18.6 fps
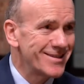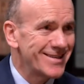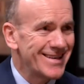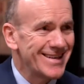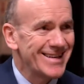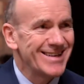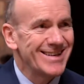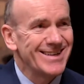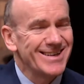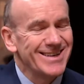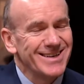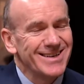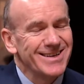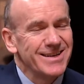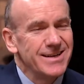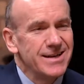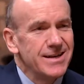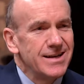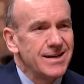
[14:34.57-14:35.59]
Uh,
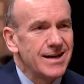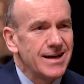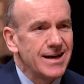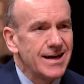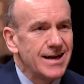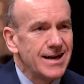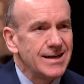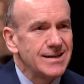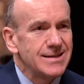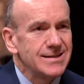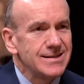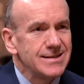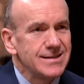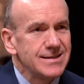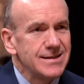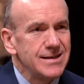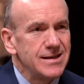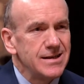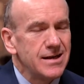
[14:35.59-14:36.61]

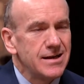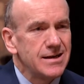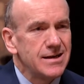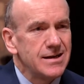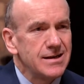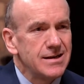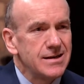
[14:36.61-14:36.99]
and uh,